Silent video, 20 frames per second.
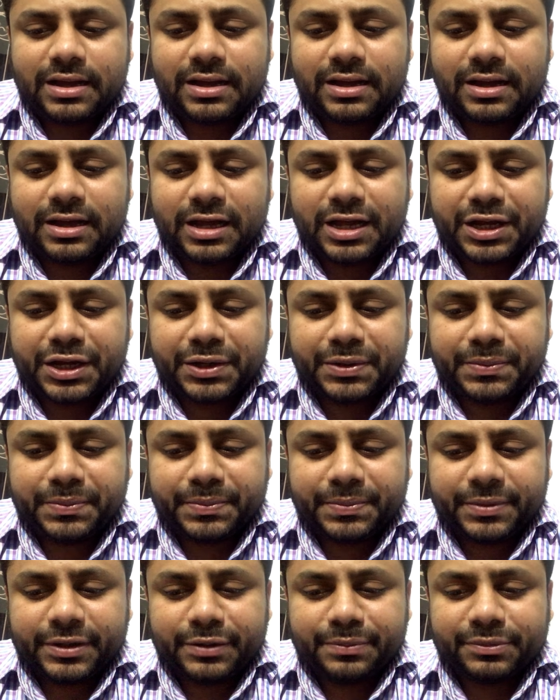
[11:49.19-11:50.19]

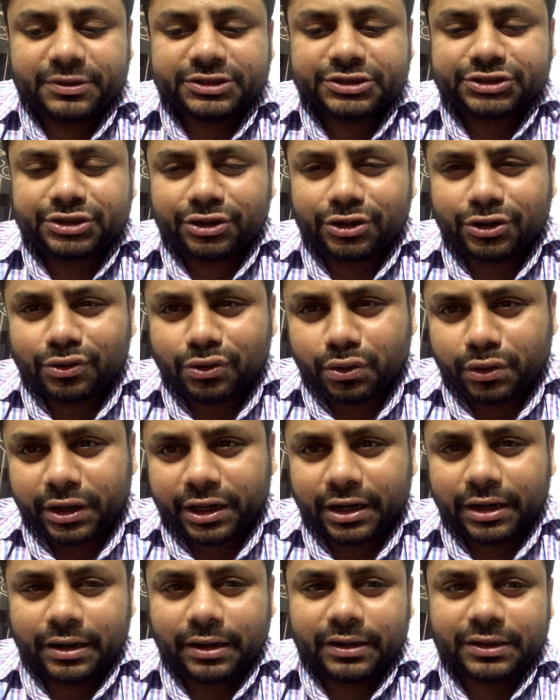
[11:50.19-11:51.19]
mustard
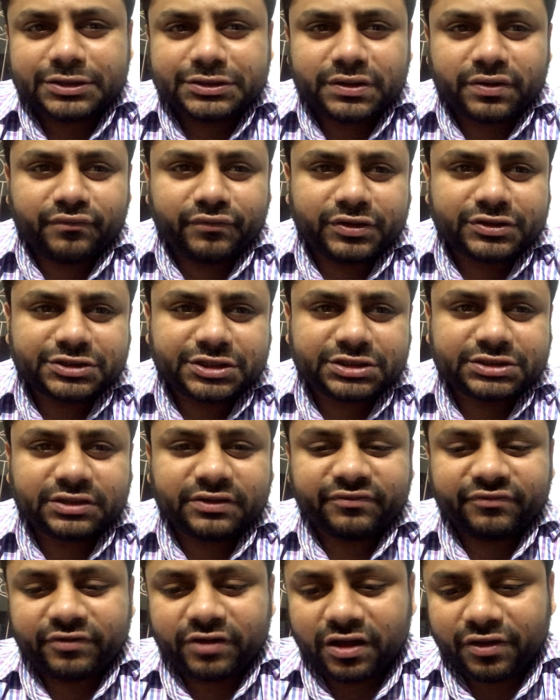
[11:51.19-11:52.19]
oil, someone says
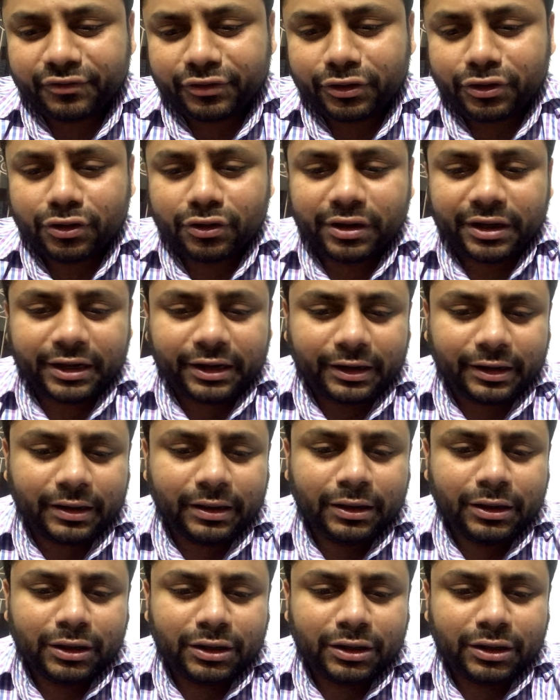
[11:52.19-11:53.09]
sunflower oil,